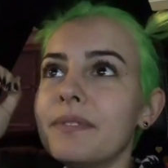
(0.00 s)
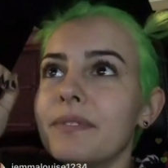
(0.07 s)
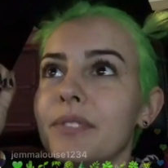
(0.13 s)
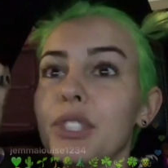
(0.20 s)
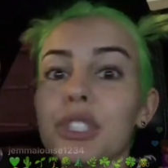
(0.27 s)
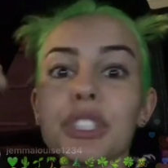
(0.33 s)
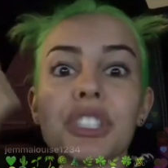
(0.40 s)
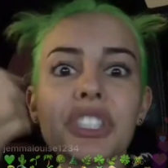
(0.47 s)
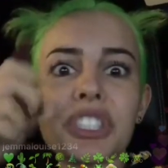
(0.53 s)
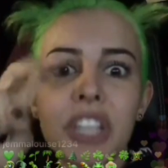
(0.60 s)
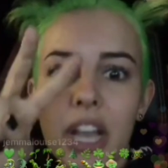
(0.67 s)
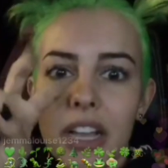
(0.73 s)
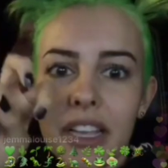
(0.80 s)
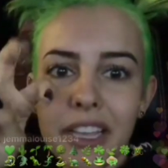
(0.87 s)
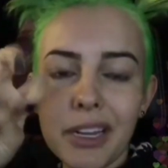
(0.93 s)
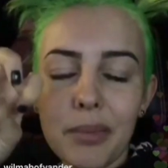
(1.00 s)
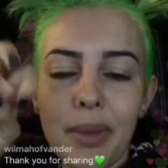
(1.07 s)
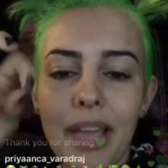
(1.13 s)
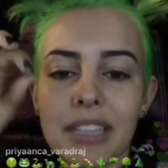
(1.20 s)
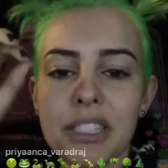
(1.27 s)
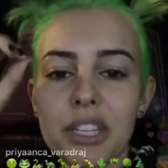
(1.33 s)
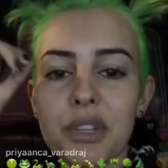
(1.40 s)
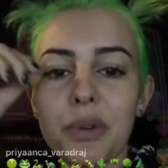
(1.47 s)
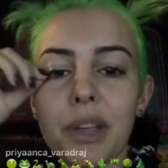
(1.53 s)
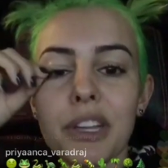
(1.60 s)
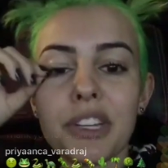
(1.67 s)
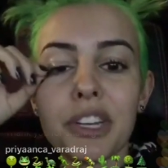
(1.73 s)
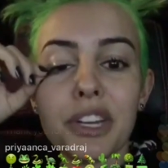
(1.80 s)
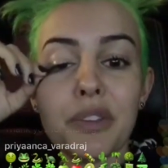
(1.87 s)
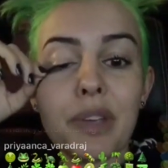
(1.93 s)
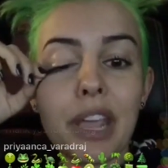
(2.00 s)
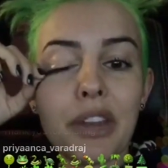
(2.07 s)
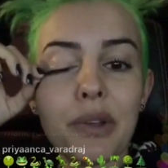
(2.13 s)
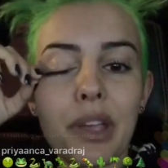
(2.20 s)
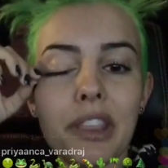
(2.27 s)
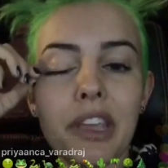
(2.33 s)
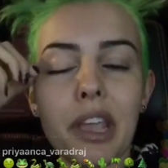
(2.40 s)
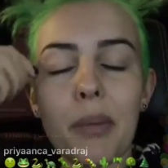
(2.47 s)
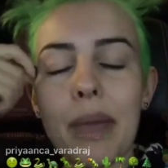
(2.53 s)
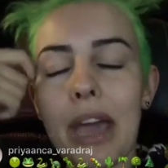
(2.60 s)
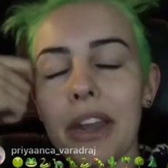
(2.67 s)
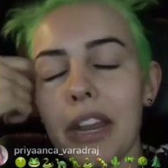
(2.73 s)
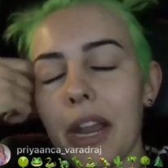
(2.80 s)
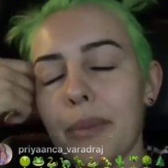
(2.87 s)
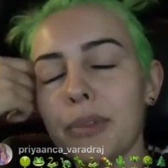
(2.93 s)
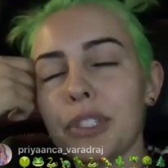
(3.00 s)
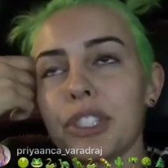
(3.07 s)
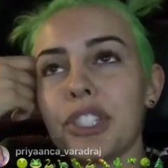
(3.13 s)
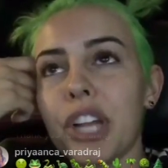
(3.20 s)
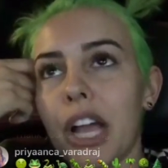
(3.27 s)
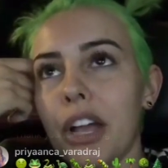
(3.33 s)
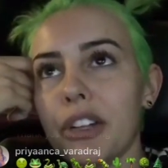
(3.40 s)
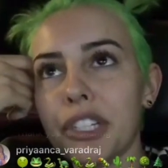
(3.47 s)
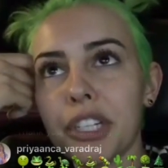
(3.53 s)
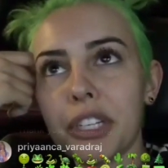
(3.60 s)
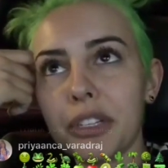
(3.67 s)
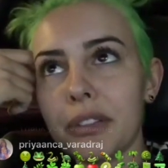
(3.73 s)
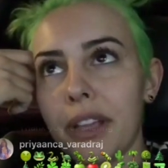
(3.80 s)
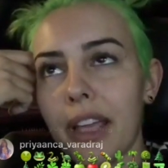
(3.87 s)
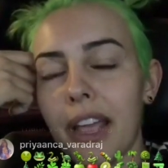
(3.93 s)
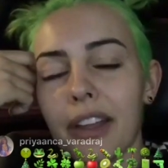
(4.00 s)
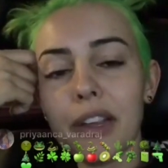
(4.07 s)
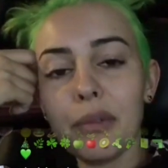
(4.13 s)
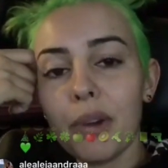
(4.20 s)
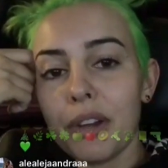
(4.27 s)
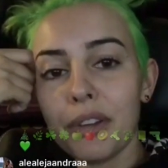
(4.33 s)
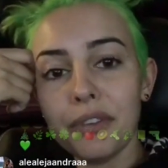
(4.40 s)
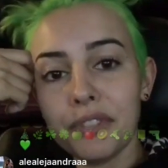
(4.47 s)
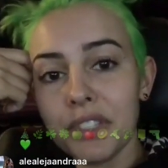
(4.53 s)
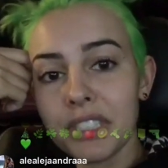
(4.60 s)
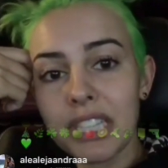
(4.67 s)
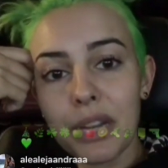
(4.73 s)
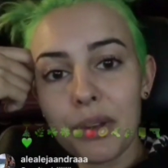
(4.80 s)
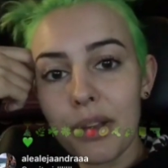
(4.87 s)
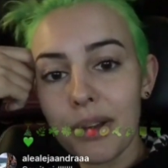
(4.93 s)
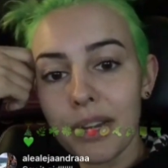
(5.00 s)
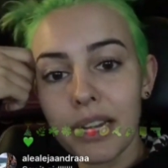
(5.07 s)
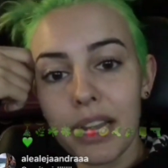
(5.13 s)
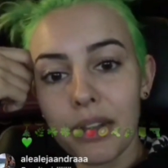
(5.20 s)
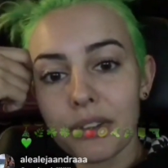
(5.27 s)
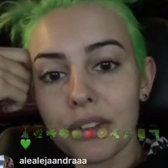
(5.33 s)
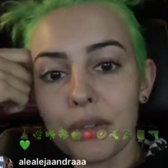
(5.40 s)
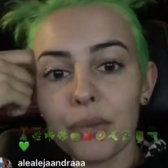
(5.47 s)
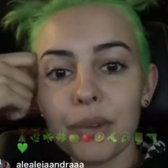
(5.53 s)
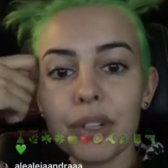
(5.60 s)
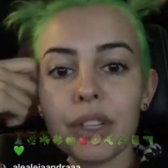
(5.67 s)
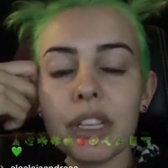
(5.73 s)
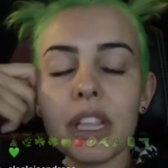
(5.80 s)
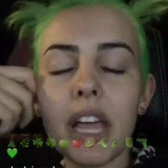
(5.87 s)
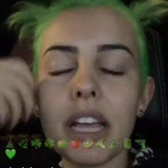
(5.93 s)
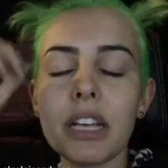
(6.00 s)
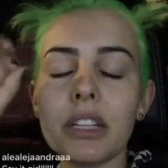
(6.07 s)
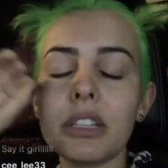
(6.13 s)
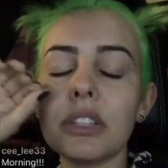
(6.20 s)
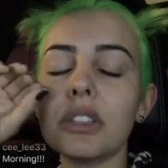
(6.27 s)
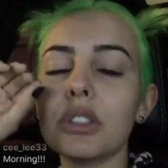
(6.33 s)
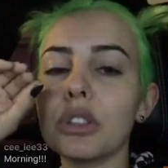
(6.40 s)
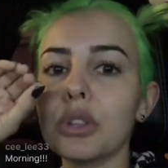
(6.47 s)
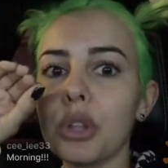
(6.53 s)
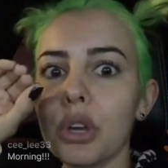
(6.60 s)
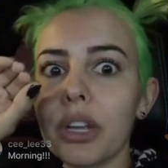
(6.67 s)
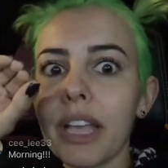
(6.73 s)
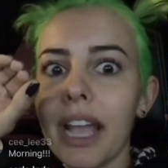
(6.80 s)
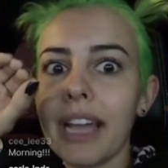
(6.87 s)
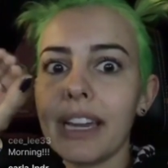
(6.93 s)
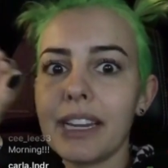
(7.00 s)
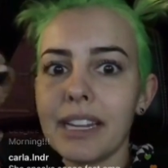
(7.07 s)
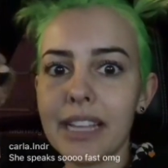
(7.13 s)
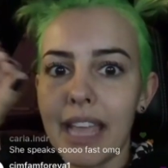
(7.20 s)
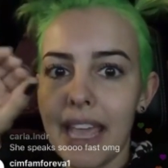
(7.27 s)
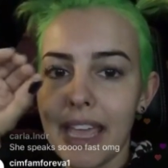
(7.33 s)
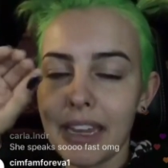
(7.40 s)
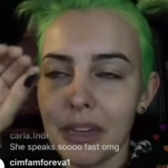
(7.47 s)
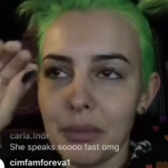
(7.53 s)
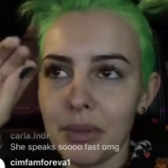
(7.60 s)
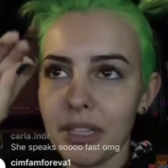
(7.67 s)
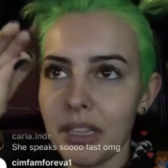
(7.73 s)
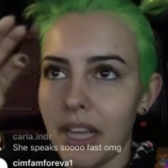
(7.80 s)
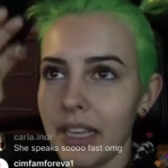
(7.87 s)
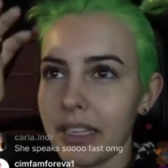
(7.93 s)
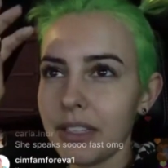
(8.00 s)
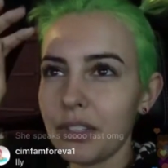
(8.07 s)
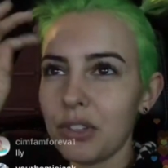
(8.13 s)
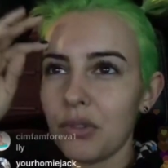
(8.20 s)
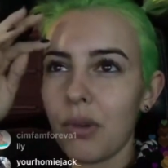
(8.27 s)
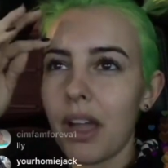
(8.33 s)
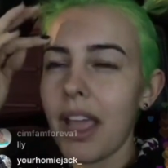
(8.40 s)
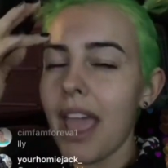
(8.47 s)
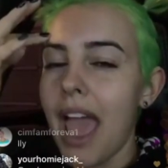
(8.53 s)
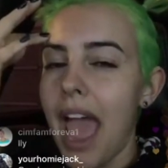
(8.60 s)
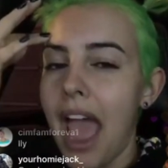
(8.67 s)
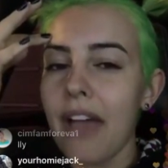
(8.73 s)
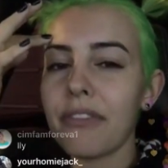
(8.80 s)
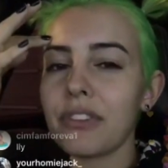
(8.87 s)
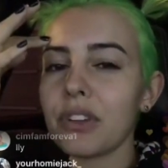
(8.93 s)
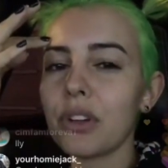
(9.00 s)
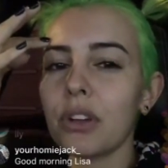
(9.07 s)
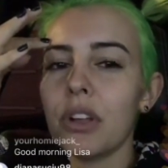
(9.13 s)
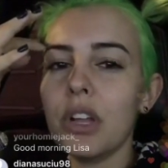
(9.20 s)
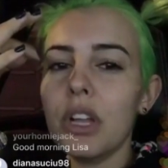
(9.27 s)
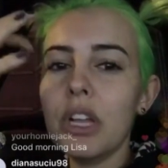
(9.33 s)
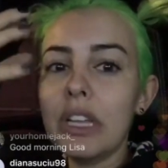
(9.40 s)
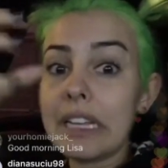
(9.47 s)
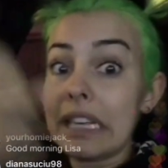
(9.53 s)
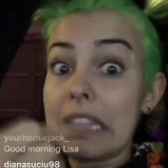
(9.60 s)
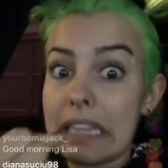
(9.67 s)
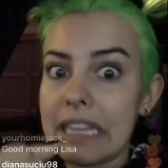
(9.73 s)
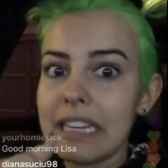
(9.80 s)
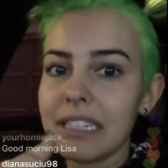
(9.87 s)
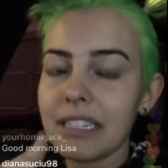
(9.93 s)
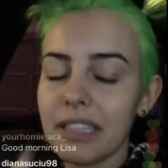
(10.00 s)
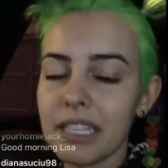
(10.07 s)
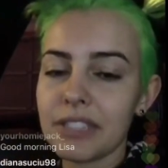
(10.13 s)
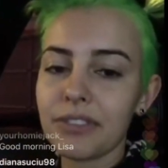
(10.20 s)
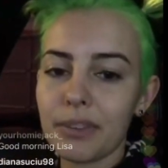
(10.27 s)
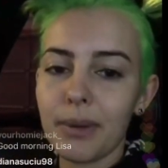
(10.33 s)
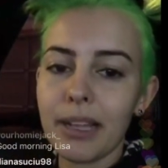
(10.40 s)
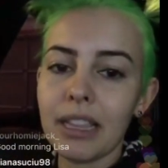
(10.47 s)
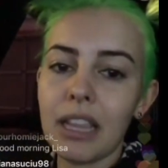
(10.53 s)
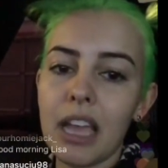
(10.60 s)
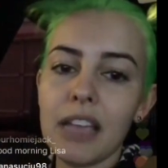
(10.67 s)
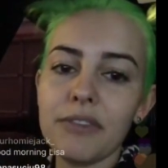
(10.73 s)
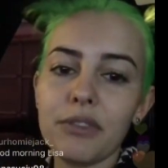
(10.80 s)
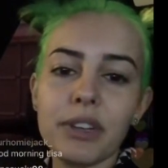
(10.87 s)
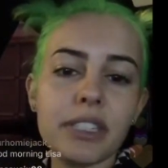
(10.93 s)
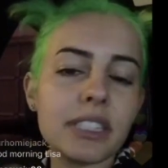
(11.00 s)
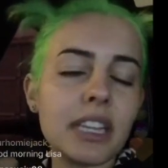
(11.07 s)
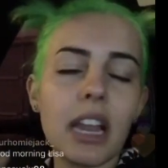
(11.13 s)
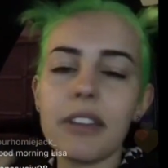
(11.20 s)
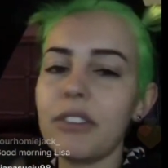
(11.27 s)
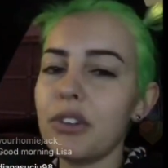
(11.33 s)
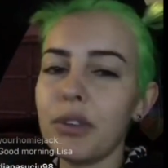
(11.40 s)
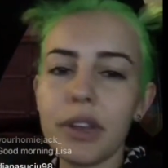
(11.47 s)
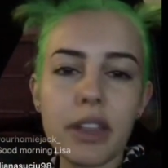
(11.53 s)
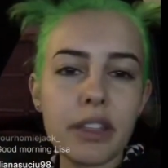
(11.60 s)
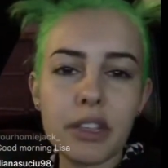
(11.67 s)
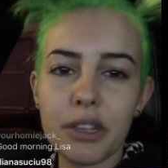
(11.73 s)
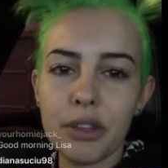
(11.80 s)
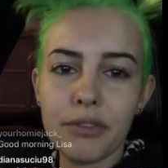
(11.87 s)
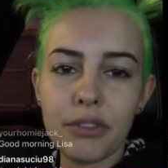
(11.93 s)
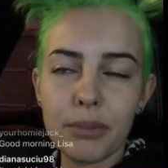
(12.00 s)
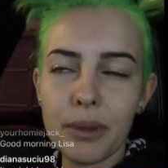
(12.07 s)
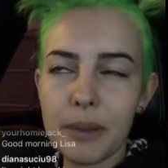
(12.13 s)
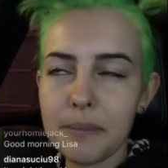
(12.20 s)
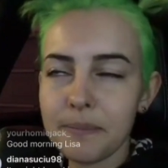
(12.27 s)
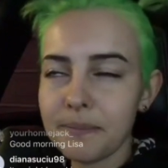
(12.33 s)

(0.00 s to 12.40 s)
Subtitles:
you're stuck in a bad situation and you can't do anything about it, I'm just challenging anyone who feels that way right now to really, like, look at it again and be like, do I have to cling to this for my life when it's not even doing anything good for me?